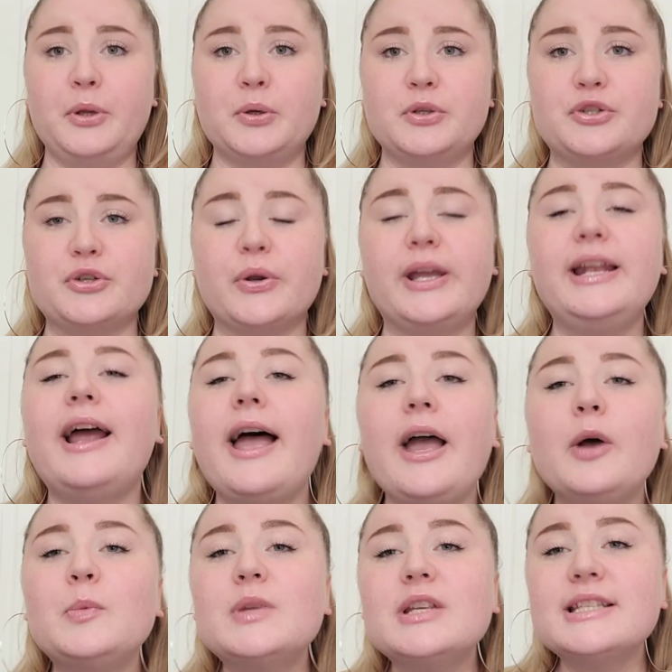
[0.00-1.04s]
you enjoyed. I
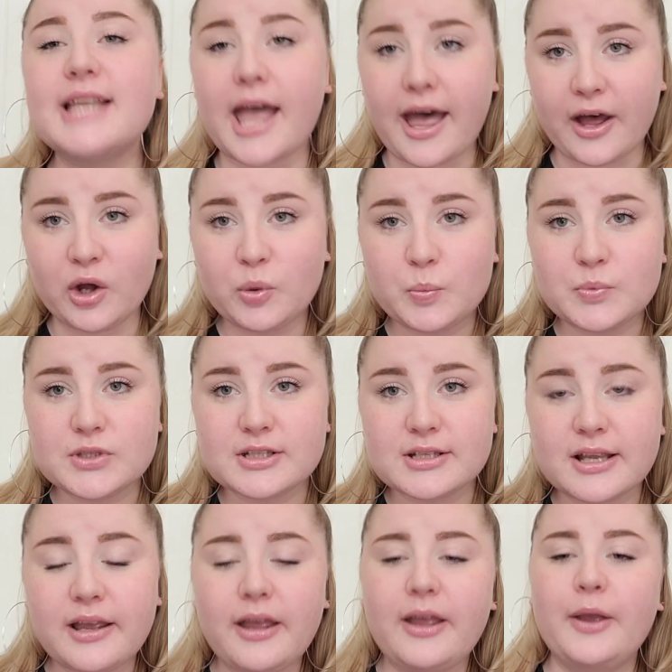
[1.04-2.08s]
hope this helped,
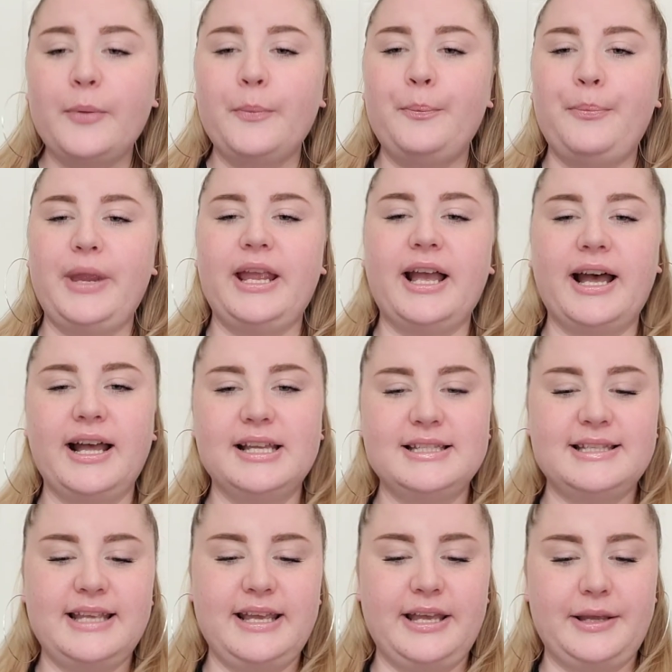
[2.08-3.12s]

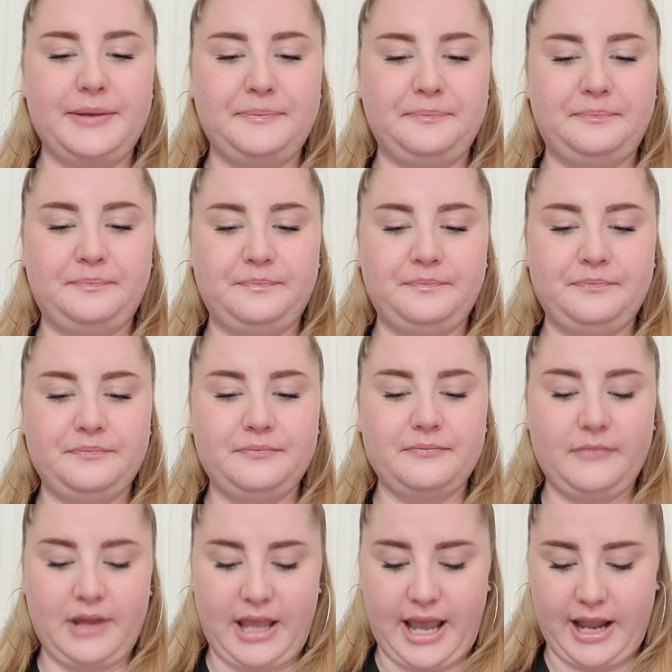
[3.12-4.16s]
because
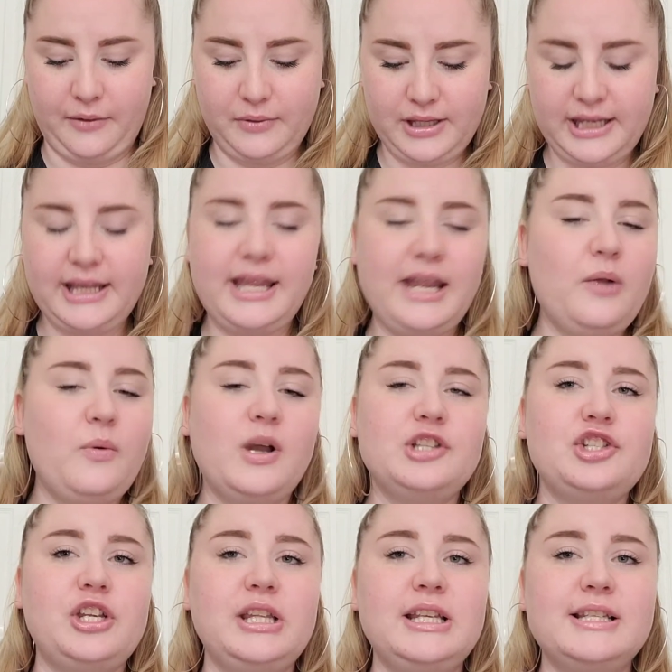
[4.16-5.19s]
I really like
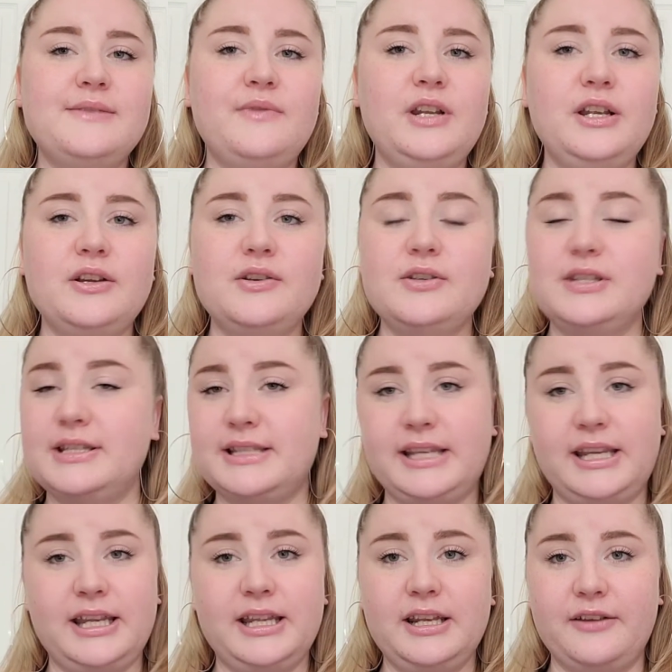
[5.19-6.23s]
watching these videos,
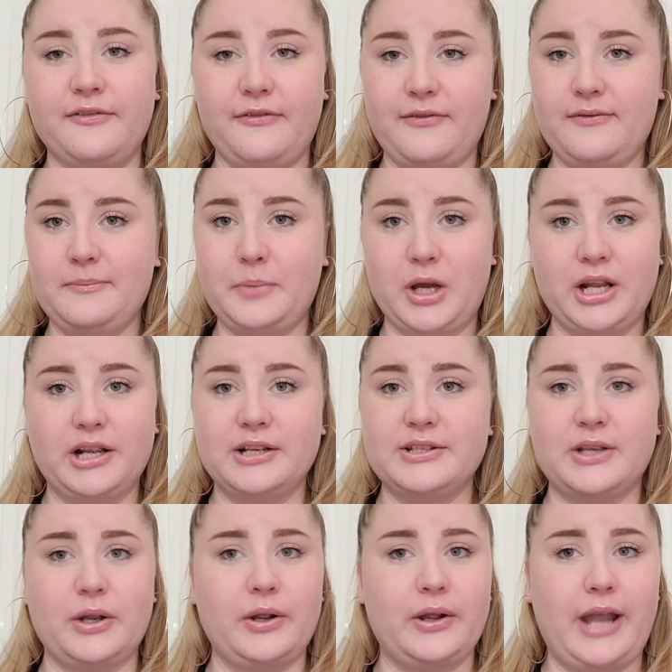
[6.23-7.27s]
seeing if
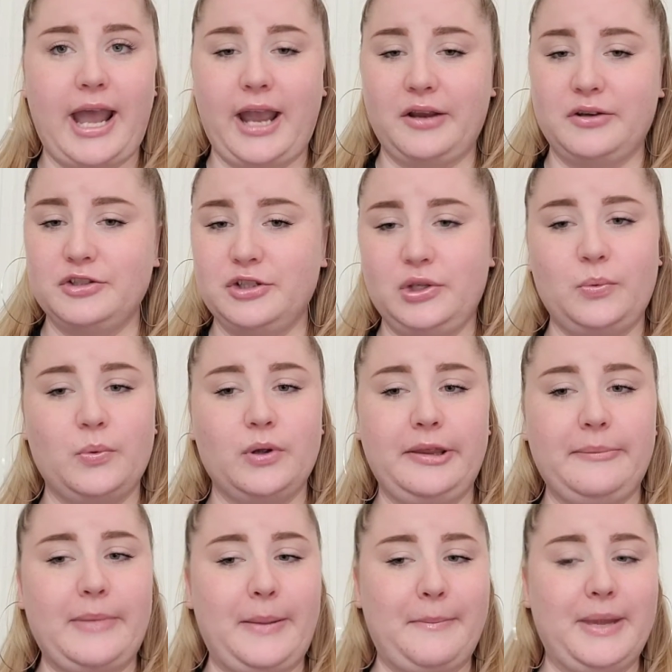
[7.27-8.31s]
products are actually
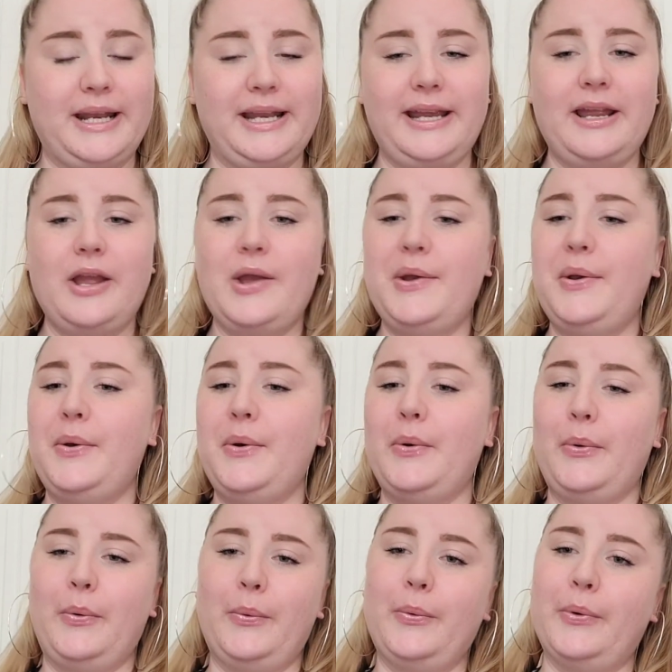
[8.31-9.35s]
worth my money
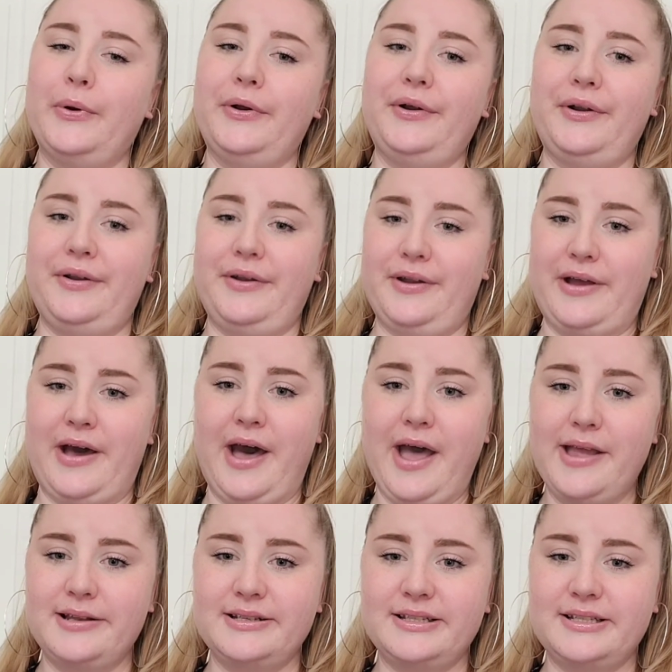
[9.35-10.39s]
or
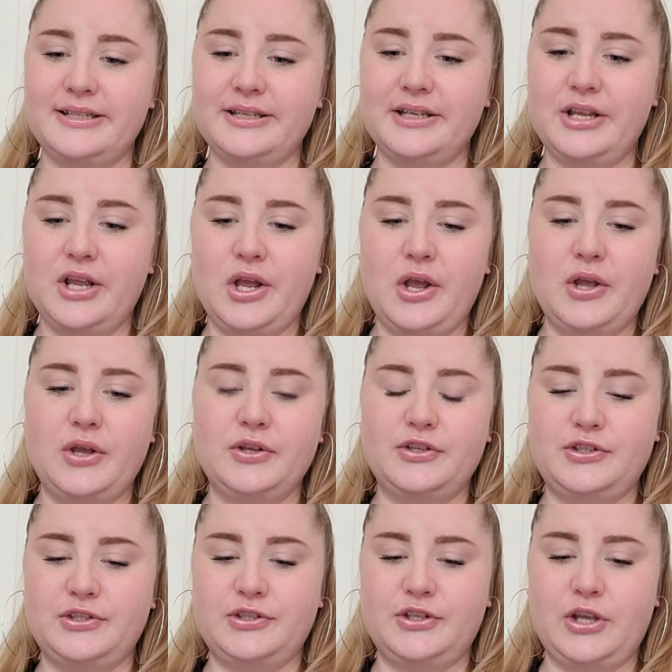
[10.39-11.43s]
not.
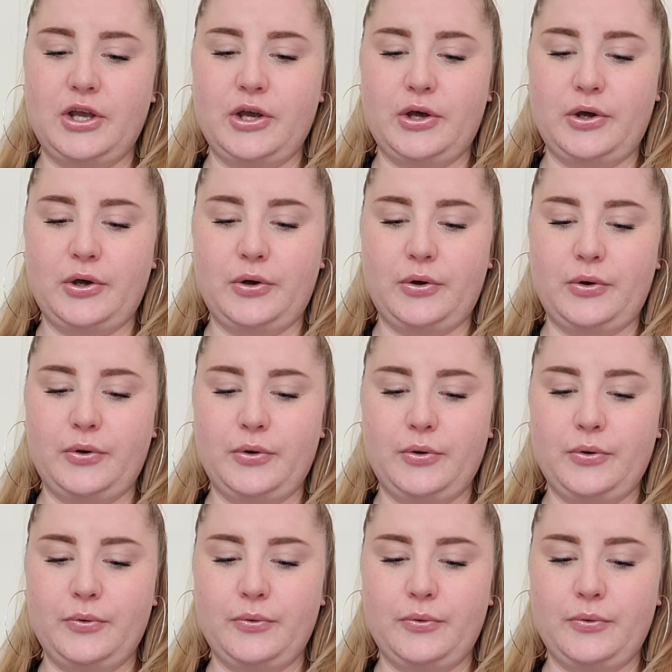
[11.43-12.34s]
So